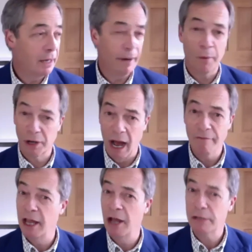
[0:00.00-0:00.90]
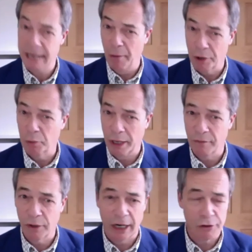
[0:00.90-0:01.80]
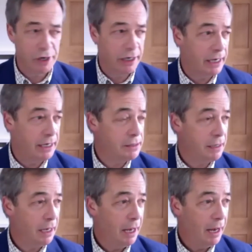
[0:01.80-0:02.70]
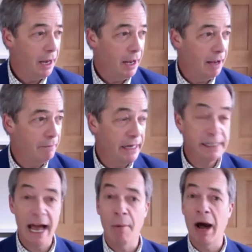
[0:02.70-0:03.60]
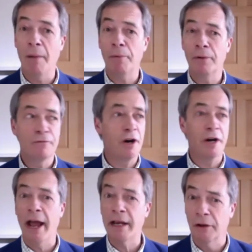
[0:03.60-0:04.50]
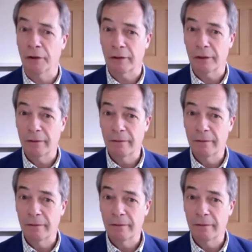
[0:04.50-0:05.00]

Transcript: about what I've no doubt what a wonderful country it is now up for a knighthood.